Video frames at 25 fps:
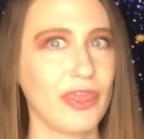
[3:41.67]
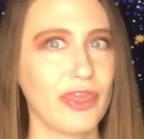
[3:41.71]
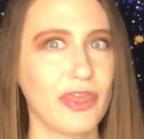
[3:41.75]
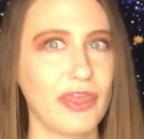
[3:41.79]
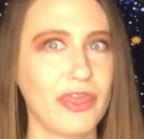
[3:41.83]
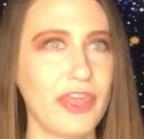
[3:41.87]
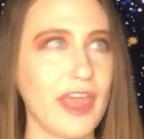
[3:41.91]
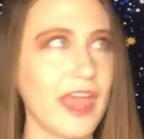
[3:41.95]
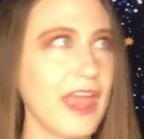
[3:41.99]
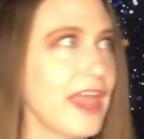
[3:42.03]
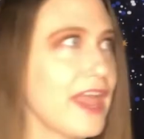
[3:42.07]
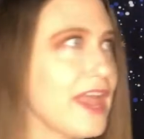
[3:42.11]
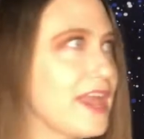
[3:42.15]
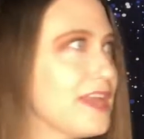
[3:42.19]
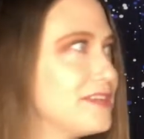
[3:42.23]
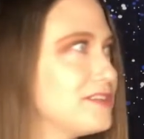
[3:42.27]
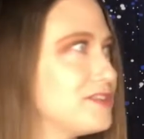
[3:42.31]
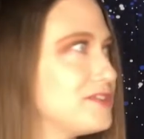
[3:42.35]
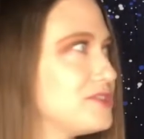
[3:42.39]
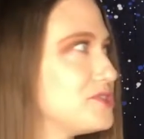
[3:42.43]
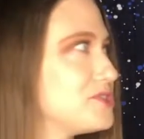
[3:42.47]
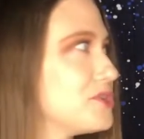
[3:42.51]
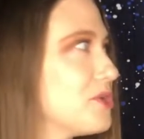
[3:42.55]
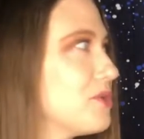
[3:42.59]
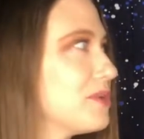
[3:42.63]
They
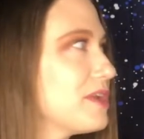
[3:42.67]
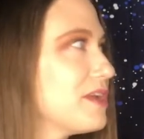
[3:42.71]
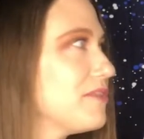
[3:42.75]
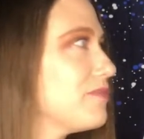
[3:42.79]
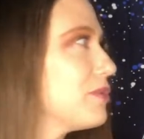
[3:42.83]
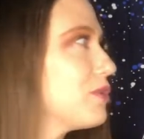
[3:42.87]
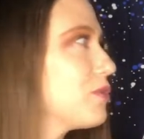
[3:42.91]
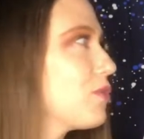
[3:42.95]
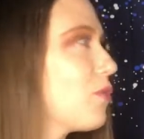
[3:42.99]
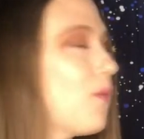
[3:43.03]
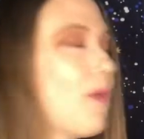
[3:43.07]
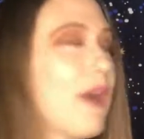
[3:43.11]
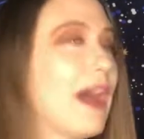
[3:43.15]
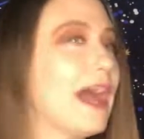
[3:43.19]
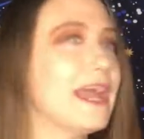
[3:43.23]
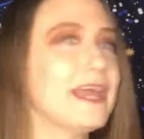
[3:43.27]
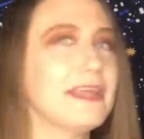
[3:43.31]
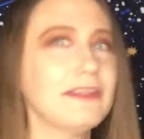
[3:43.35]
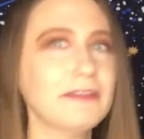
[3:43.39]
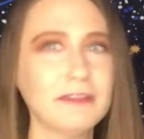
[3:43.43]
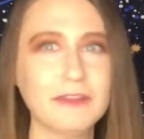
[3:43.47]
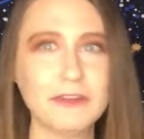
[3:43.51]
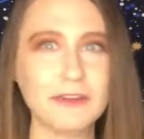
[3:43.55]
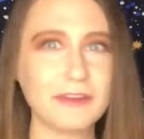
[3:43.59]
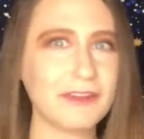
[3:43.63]
don't even
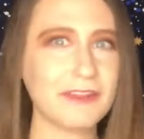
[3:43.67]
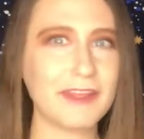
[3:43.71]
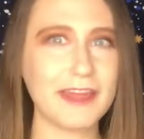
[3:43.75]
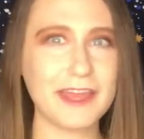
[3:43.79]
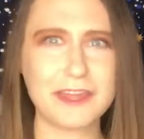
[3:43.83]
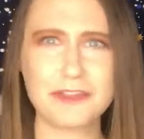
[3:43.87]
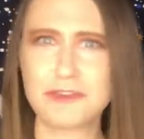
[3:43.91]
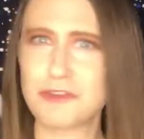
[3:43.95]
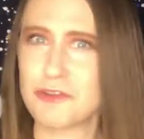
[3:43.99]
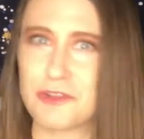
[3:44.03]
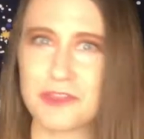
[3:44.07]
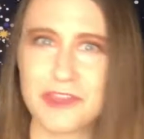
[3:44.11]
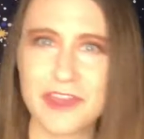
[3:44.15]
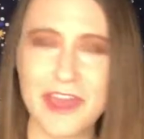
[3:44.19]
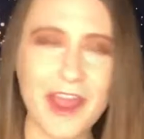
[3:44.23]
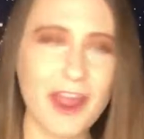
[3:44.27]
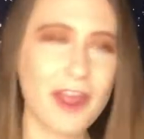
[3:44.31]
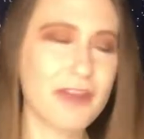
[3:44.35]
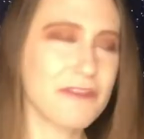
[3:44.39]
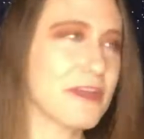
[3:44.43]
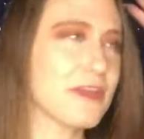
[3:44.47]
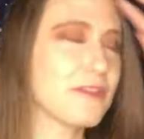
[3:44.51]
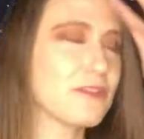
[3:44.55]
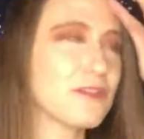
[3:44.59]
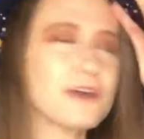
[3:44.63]
quite look like they're there.
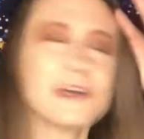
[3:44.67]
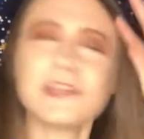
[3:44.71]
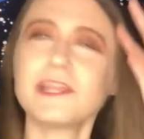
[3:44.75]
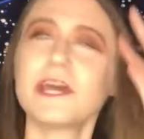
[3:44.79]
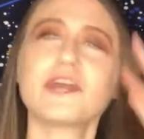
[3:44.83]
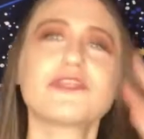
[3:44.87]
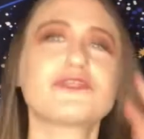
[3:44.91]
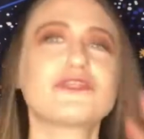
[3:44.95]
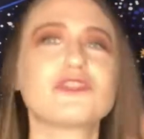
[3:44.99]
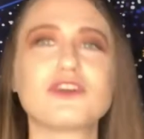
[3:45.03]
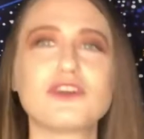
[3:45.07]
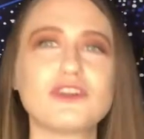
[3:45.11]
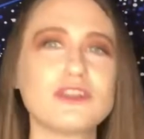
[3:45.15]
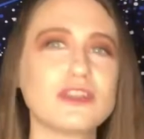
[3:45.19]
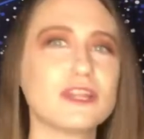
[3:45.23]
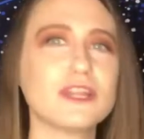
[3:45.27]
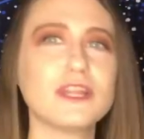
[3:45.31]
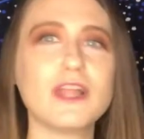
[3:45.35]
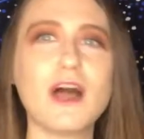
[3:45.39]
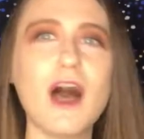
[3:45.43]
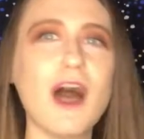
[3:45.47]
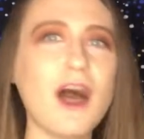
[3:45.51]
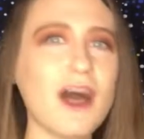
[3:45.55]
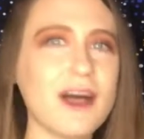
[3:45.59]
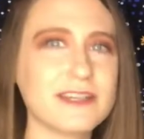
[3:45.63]
They look like they're
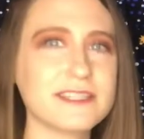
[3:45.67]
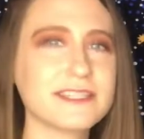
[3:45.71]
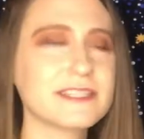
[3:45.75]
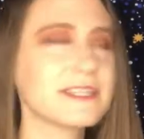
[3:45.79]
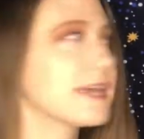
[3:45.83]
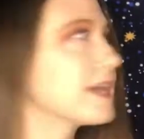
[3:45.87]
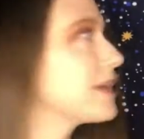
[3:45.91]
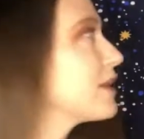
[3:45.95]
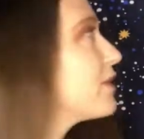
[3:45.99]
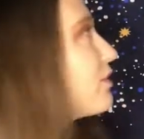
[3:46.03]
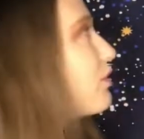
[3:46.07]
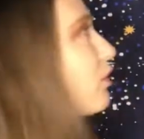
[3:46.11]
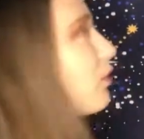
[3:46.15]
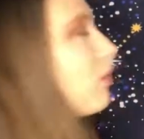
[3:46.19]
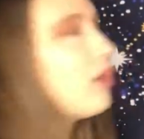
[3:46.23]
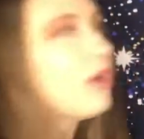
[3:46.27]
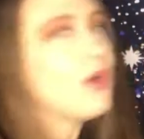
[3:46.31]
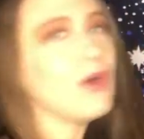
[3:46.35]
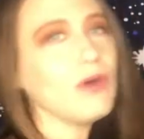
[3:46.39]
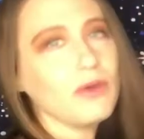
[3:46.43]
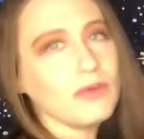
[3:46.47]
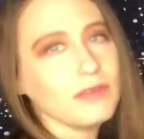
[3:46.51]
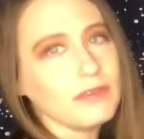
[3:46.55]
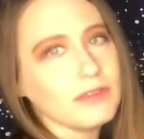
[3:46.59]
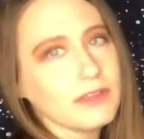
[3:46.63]
lost, like in their
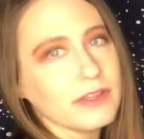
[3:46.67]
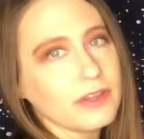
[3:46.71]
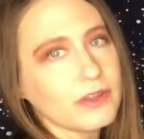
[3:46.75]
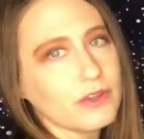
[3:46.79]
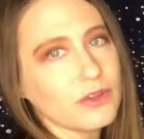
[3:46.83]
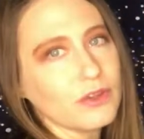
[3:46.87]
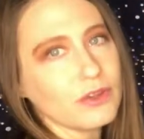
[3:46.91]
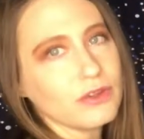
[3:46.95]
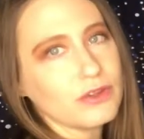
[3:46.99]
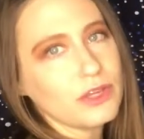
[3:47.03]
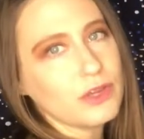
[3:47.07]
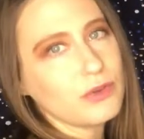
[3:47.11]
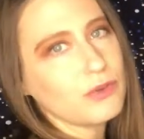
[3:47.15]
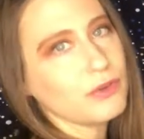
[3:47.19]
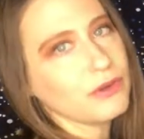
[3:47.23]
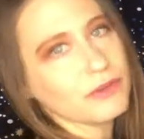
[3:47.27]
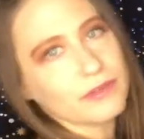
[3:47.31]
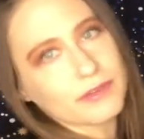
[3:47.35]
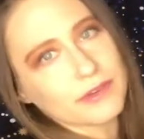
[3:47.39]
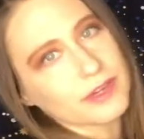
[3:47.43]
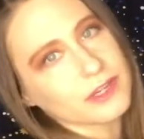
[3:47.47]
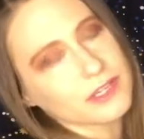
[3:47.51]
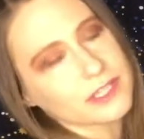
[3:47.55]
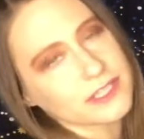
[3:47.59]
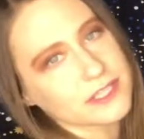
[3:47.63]
own little
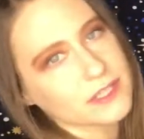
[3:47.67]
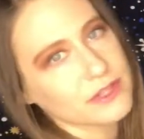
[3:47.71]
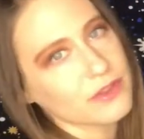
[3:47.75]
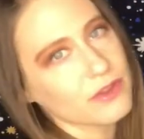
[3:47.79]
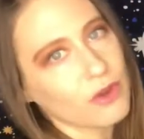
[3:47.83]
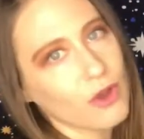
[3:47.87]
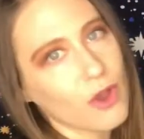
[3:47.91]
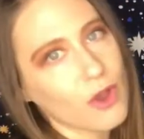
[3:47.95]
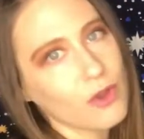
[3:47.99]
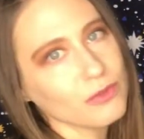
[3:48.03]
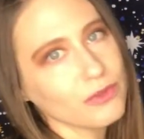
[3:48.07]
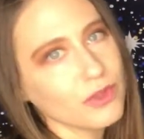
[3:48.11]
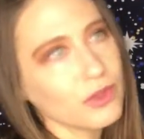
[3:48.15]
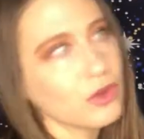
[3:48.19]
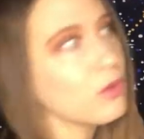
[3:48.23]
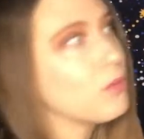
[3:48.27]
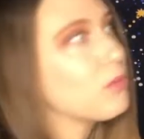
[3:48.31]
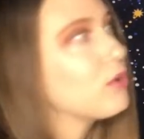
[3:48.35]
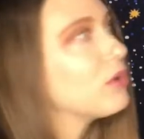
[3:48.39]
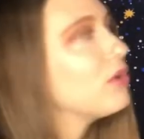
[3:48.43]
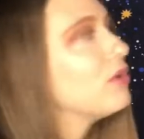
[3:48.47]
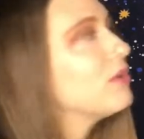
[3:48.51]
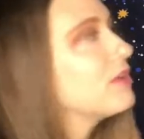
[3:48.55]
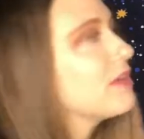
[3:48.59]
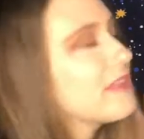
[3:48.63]
universe, in their own little
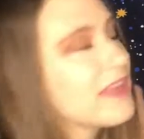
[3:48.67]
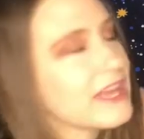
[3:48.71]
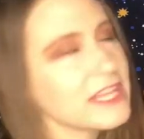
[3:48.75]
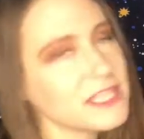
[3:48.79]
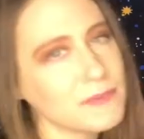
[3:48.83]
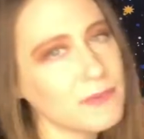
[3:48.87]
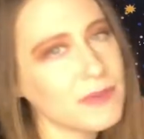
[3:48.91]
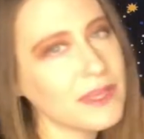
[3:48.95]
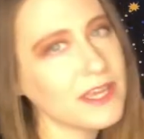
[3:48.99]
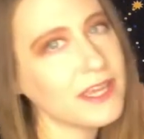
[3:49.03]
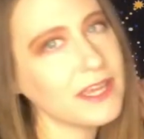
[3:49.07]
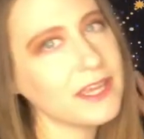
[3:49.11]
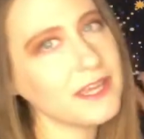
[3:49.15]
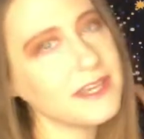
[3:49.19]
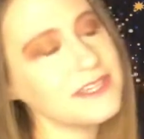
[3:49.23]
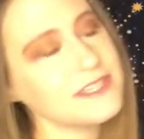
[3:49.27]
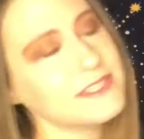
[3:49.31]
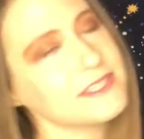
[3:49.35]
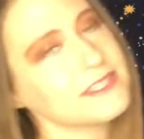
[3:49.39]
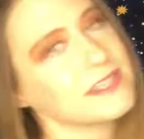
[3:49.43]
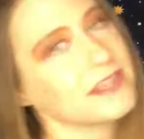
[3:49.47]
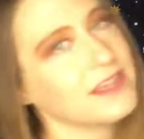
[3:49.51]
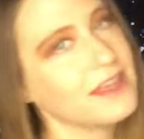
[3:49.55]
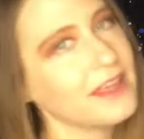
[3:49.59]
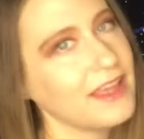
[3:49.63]
world, and that's
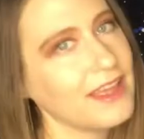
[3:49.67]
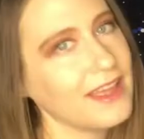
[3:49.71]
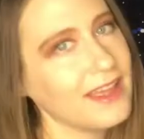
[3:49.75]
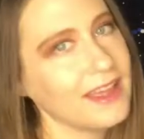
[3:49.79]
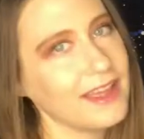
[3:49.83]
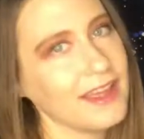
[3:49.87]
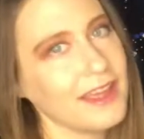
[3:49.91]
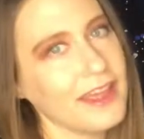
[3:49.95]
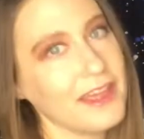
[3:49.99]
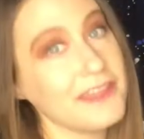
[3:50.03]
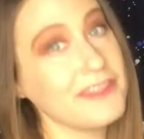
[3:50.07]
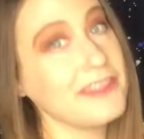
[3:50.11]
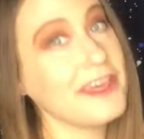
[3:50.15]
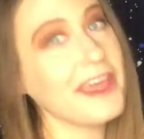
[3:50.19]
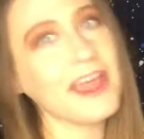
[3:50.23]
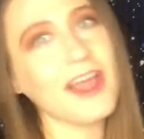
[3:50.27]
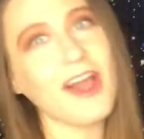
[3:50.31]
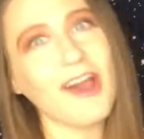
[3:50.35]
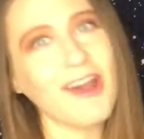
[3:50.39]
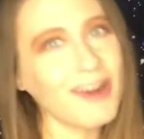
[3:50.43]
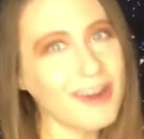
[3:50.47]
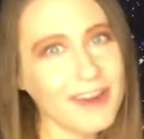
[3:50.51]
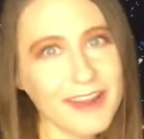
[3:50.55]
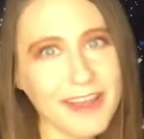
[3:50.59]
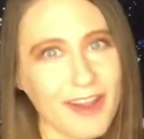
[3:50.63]
because they
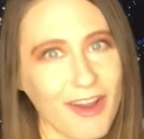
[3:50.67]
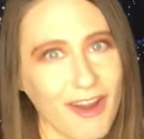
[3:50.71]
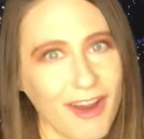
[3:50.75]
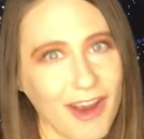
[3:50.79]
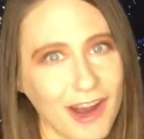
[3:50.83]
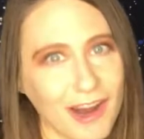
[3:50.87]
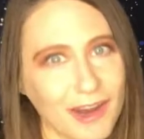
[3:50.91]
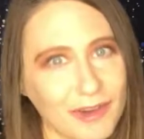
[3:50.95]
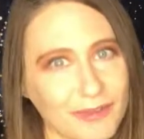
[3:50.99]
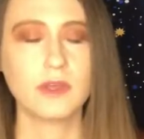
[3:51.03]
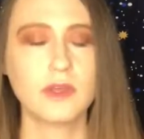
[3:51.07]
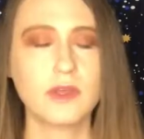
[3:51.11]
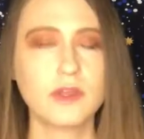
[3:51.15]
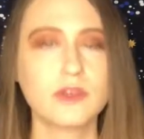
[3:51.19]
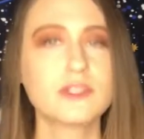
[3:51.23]
already are.